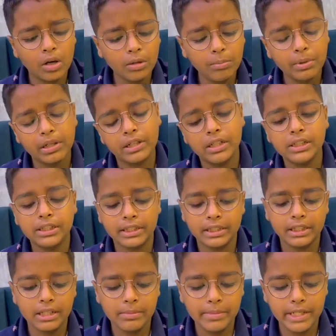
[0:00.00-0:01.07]
burns in
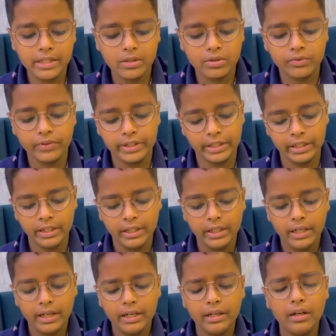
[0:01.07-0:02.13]
the mesosphere,
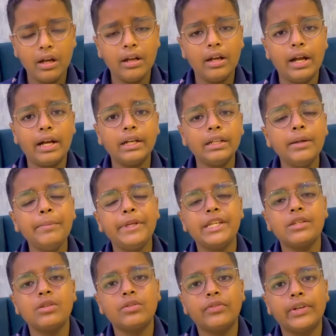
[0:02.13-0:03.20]
and the
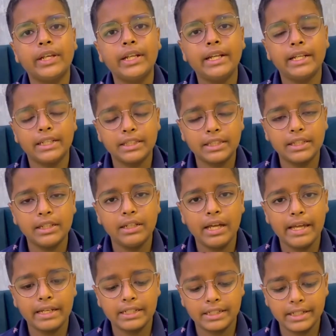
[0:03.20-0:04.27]
mesosphere
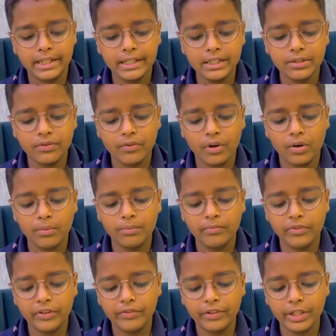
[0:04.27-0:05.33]
extends from
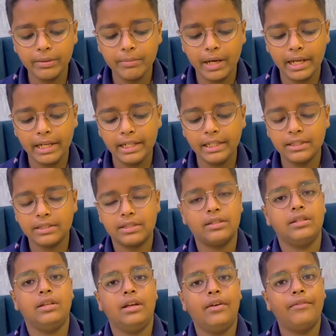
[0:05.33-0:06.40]
50 miles
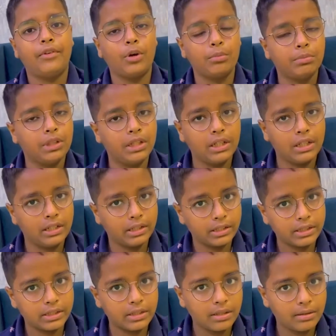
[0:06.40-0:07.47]
from the
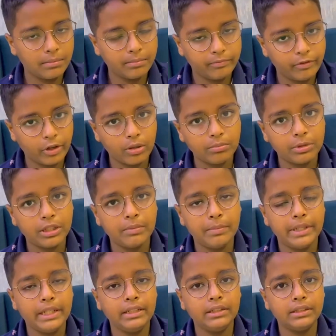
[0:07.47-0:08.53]
earth's from the
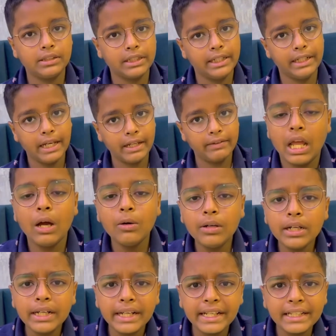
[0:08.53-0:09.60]
mean sea level. Now
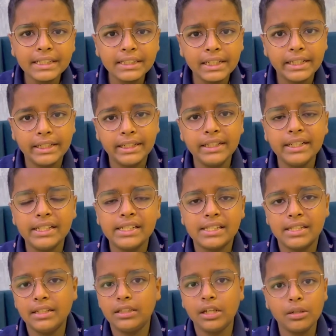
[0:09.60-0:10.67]
our next layer is
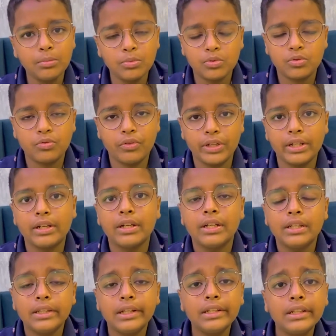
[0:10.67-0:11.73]
the thermosphere.
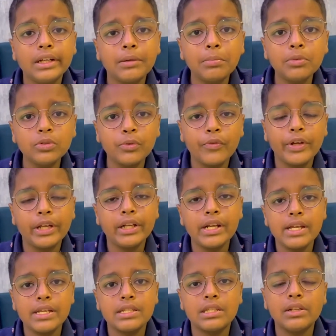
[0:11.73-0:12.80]
The thermosphere
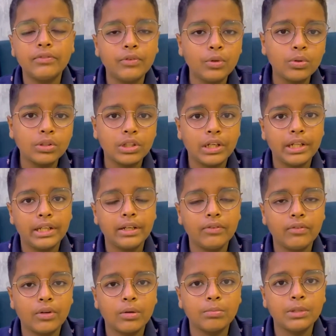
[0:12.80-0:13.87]
is the fourth layer
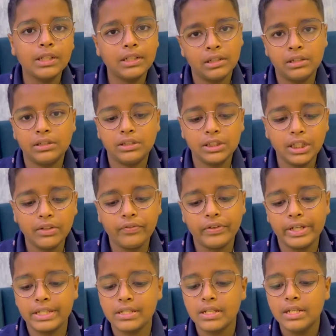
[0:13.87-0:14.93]
from the earth's
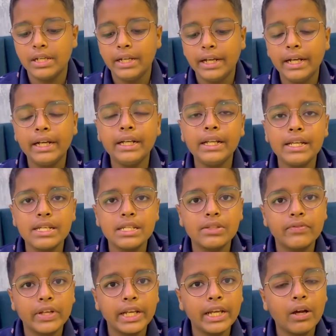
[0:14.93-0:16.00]
surface. It is
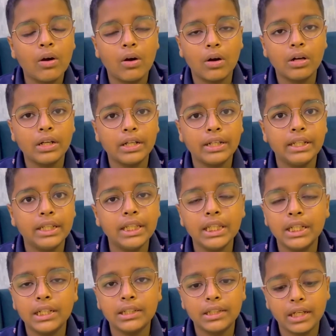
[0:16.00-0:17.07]
very hot in
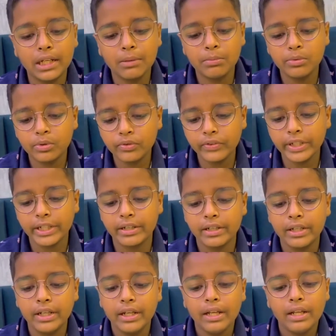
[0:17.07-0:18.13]
the thermosphere.
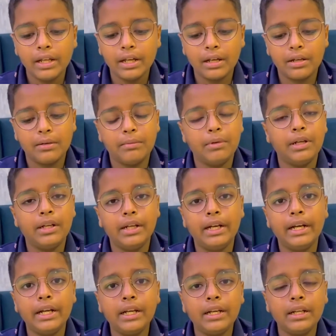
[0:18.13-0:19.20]

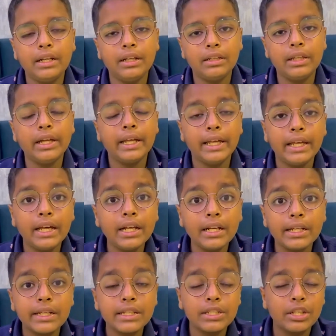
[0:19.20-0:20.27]
The air
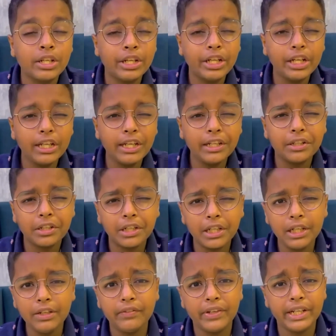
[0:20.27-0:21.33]
is
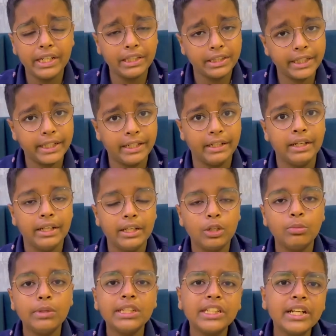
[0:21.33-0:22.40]
really very thin. You
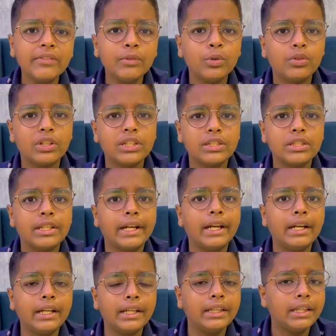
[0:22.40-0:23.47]
must have noticed
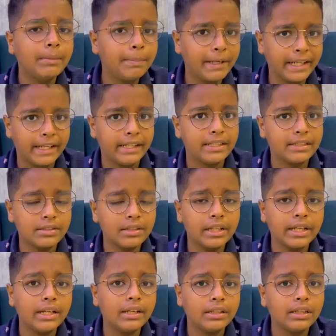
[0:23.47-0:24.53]
that in the plains
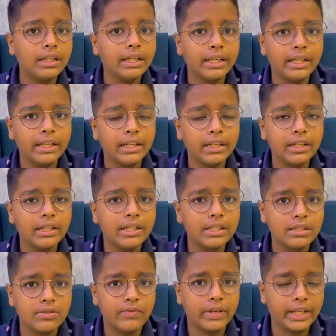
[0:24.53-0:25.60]
the air is